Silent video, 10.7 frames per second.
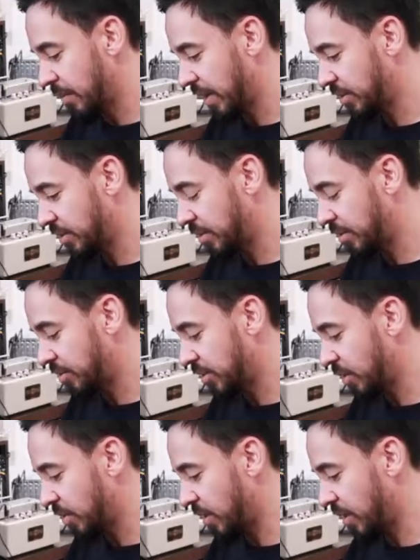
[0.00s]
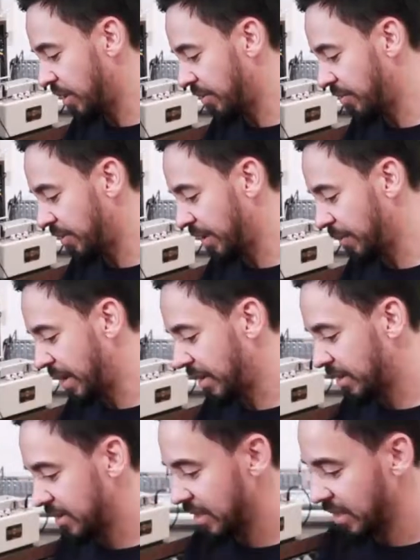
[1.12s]
Mike Shinoda, Joe Hahn, and Frank
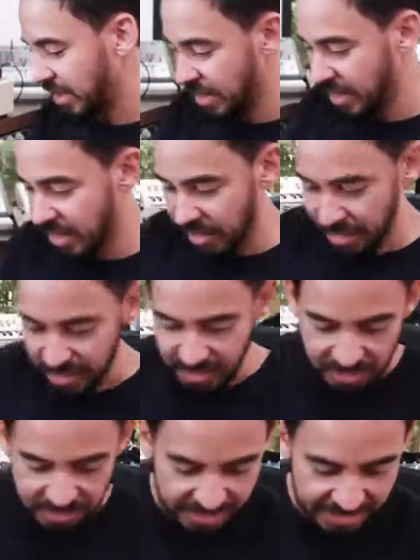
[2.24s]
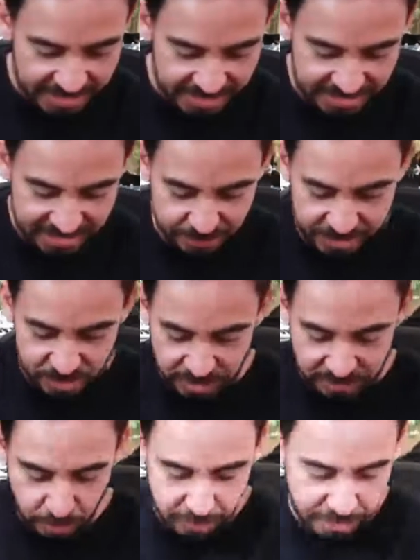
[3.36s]
Maddox. 18 by
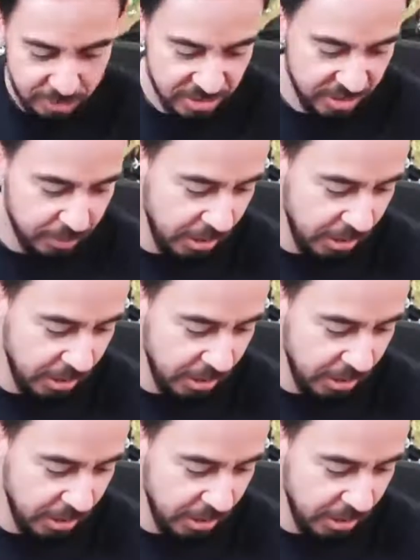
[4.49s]
24 poster,